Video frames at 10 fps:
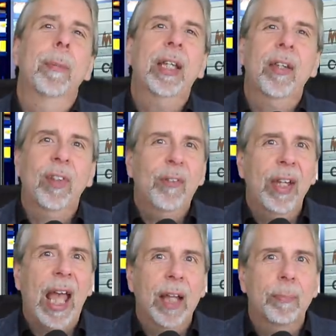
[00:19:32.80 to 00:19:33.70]
because if
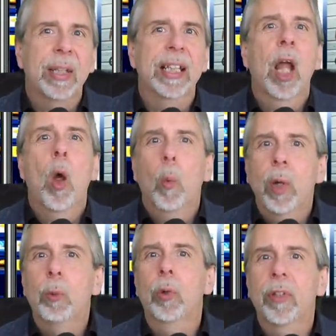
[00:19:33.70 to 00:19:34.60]
it had been,
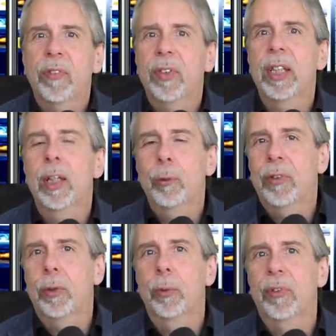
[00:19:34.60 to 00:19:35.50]
we would have seen the
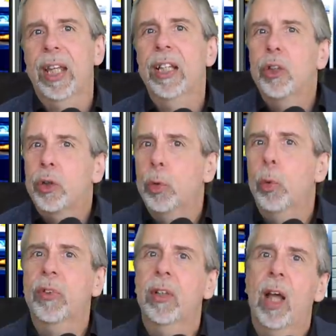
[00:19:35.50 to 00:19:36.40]
results in
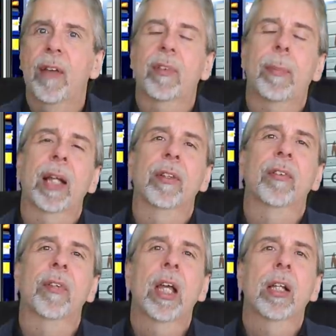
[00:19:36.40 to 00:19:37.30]
shorter
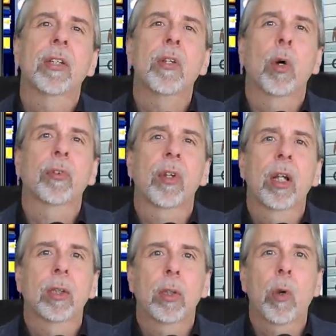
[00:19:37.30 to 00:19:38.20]
lifespans, not
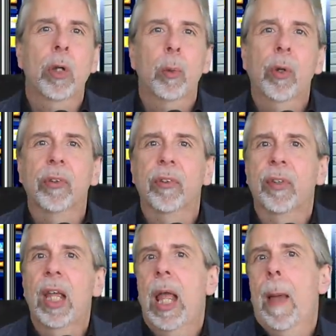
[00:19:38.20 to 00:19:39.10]
longer
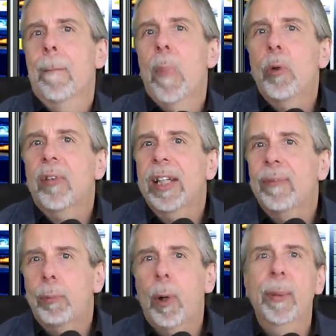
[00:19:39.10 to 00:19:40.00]
ones.
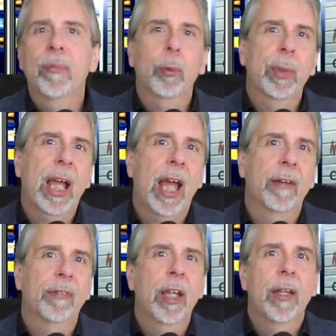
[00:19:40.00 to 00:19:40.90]
Mostly the problems that we
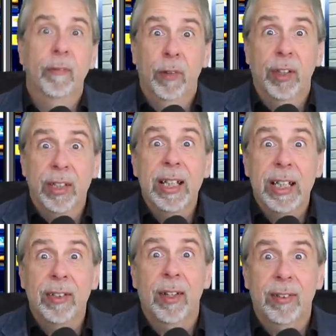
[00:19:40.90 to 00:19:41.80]
have that
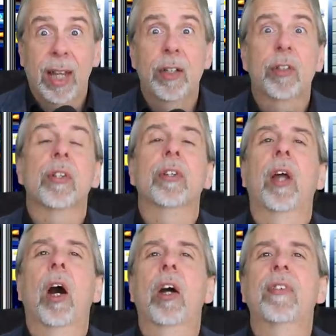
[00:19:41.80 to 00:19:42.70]
need
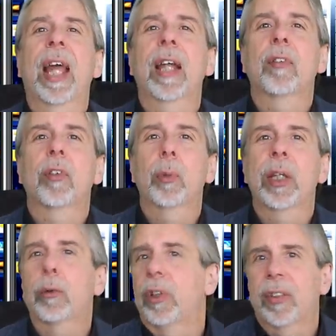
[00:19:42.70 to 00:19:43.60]
attention are down to
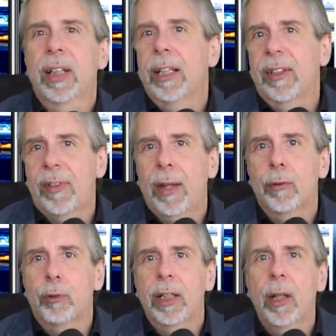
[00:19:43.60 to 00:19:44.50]
increasingly
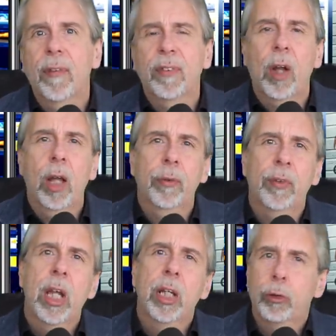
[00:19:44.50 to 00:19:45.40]
sedentary
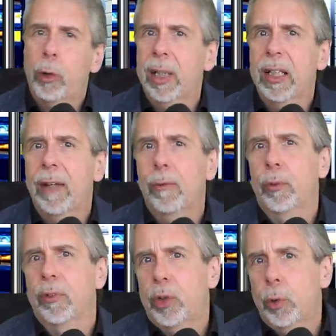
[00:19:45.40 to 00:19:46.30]
lifestyles, growing
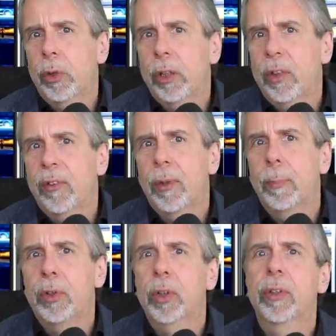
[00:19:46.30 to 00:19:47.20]
levels of sugar
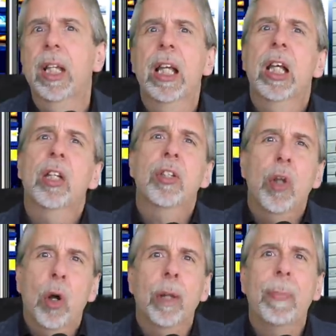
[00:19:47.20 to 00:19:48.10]
consumption,
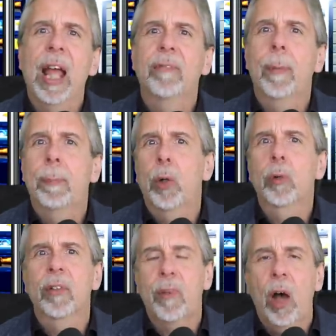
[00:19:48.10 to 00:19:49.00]
not about the
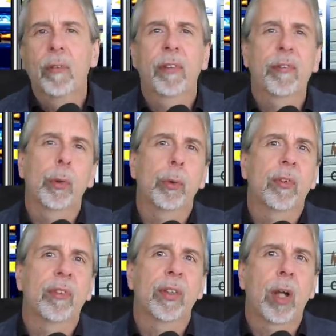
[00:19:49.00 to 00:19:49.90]
bulk of other
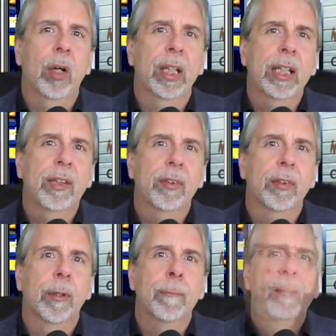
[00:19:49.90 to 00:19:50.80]
foods that are
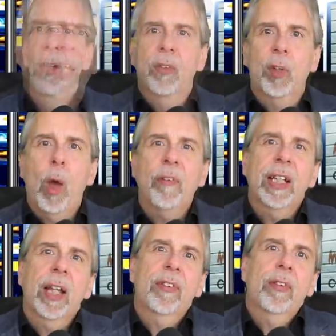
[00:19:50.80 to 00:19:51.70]
eaten. So I
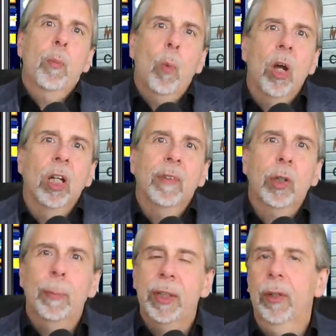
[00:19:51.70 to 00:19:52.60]
think there's some work
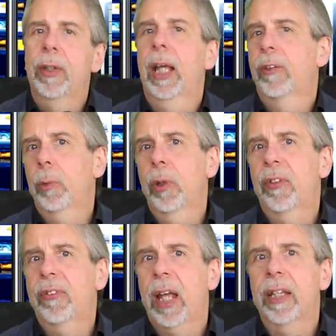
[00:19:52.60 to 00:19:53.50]
that could be done there to
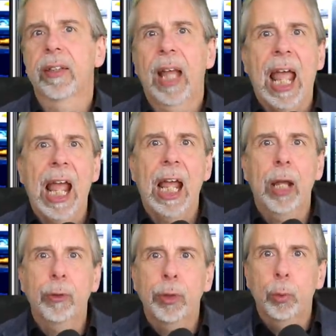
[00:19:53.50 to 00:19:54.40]
understand
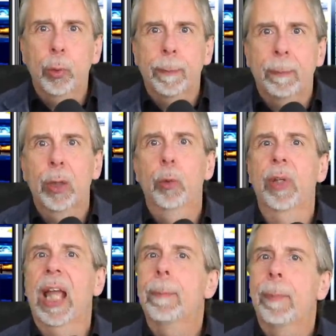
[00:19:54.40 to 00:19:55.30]
how you would
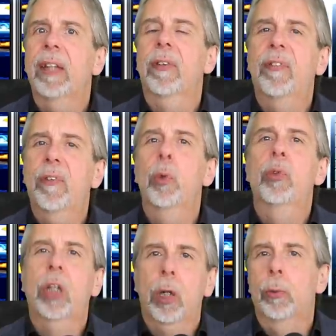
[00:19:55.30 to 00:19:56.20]
build a better
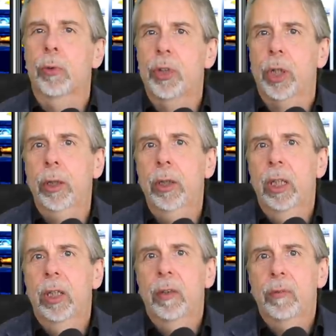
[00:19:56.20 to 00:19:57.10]
food culture
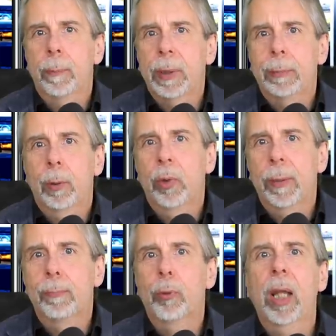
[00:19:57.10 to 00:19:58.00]
that people
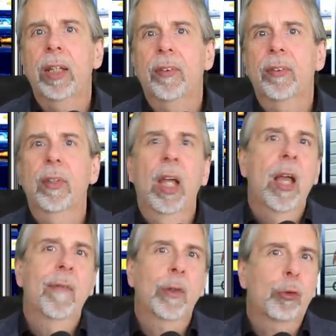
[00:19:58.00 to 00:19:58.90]
would embrace.
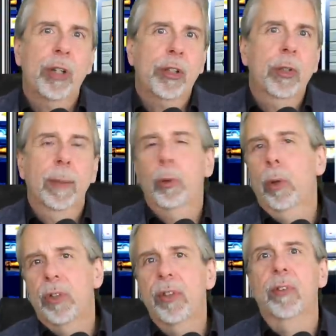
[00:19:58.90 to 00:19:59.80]
The traditional
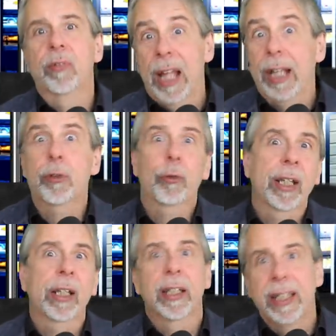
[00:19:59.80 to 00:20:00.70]
approaches of lecturing